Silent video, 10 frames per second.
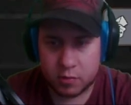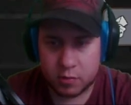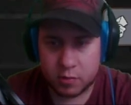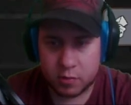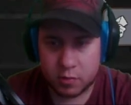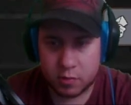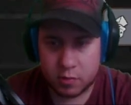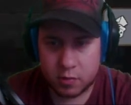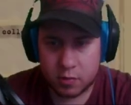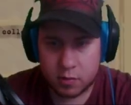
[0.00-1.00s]

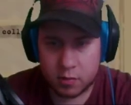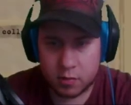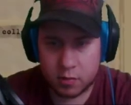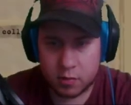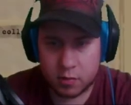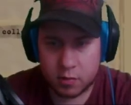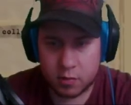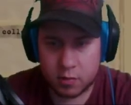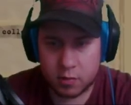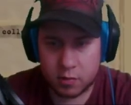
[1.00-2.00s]

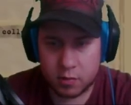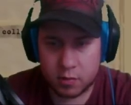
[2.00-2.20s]
(no one is talking)